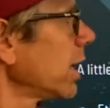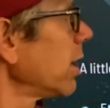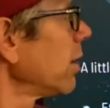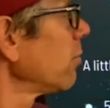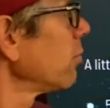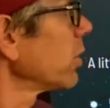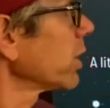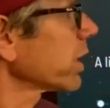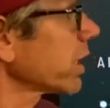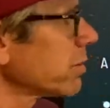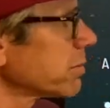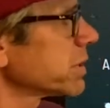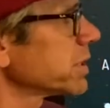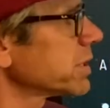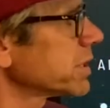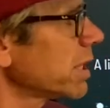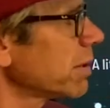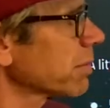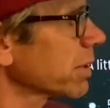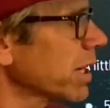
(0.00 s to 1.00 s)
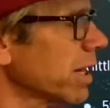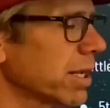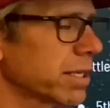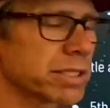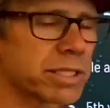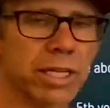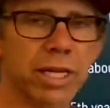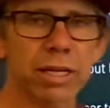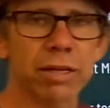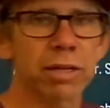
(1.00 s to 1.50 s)
when it comes to STEM
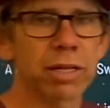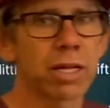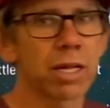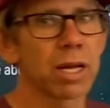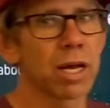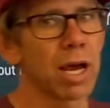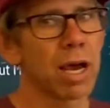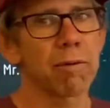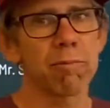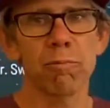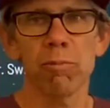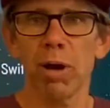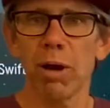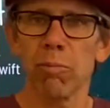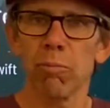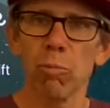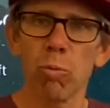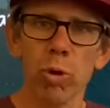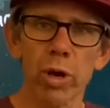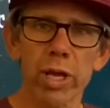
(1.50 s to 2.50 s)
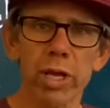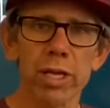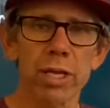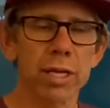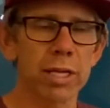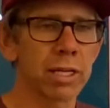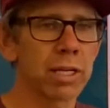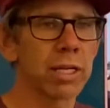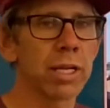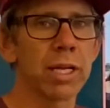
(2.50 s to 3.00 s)
content, I'm way
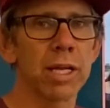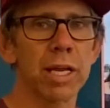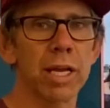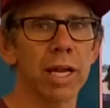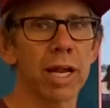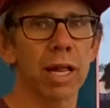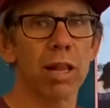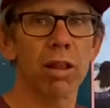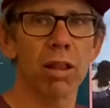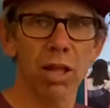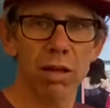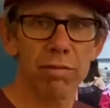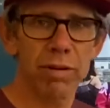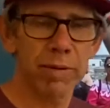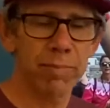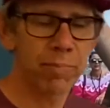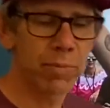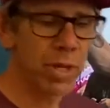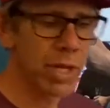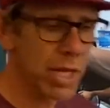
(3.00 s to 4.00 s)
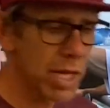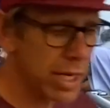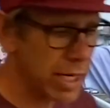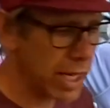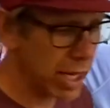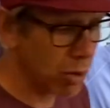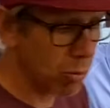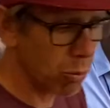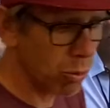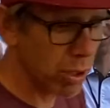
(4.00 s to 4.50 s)
in, and I love it.
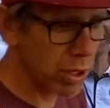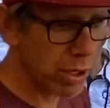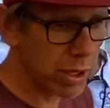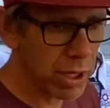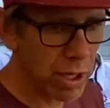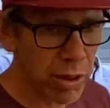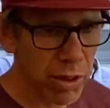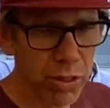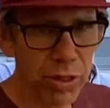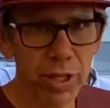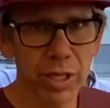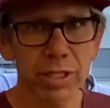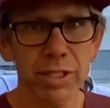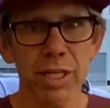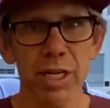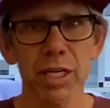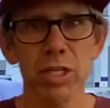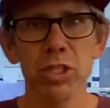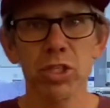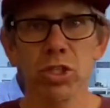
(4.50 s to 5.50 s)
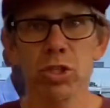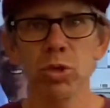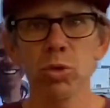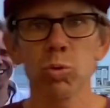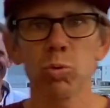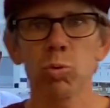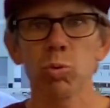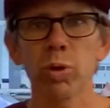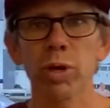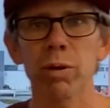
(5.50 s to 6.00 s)
Now, one of the other things that I do
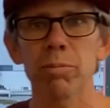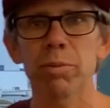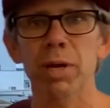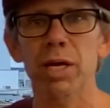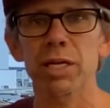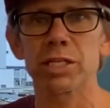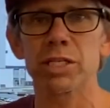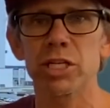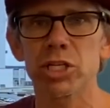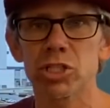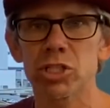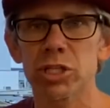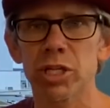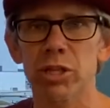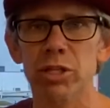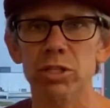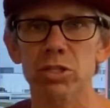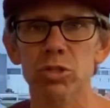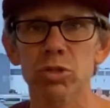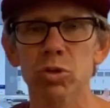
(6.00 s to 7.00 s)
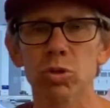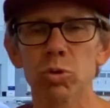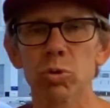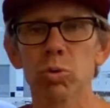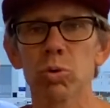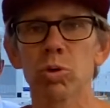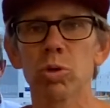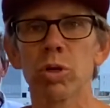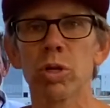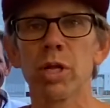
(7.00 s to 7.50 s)
when I'm not teaching at the
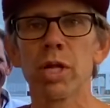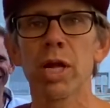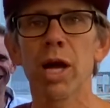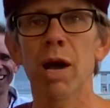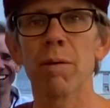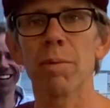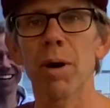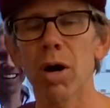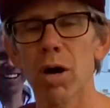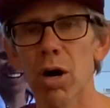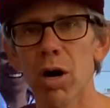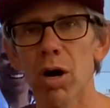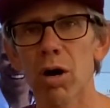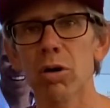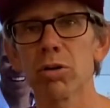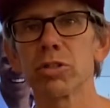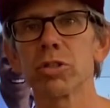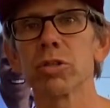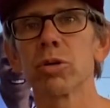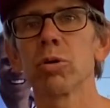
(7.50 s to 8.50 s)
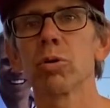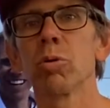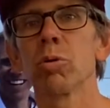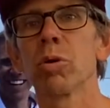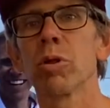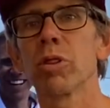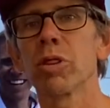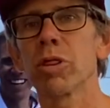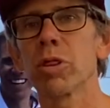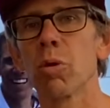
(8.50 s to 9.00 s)
school, I'm also
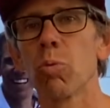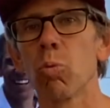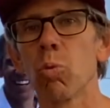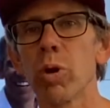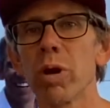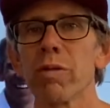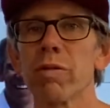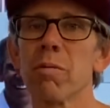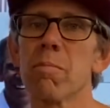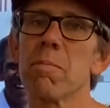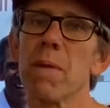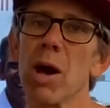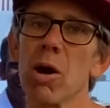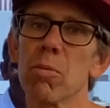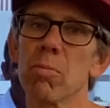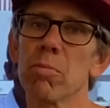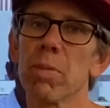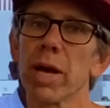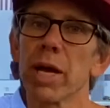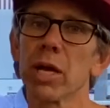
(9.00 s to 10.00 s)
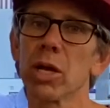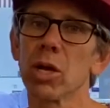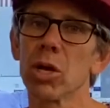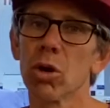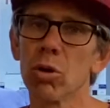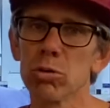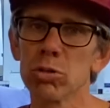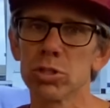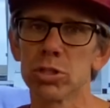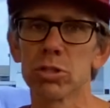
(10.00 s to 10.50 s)
one of the mountain bike
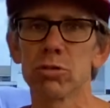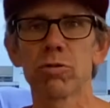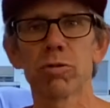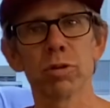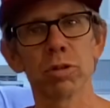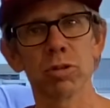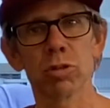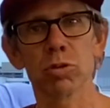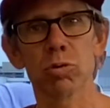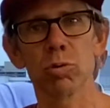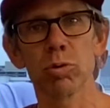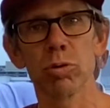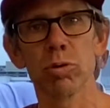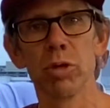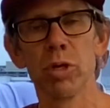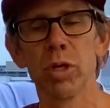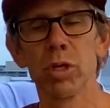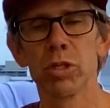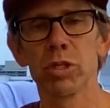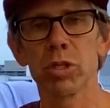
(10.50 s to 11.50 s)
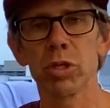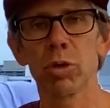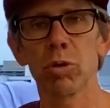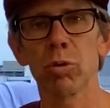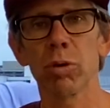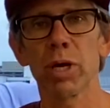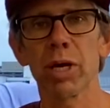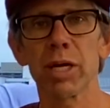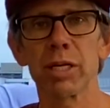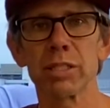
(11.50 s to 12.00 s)
coaches for the school.
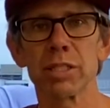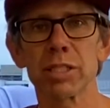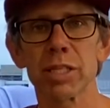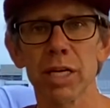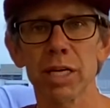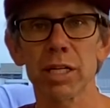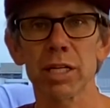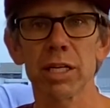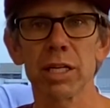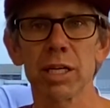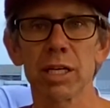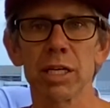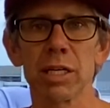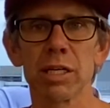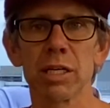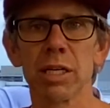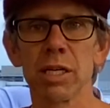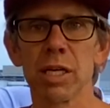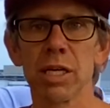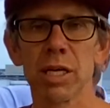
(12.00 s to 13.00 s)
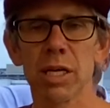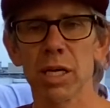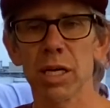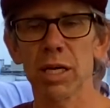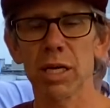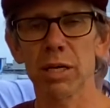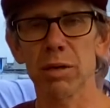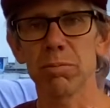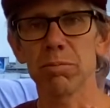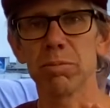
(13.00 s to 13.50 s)
So cycling
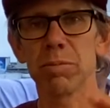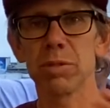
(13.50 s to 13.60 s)
and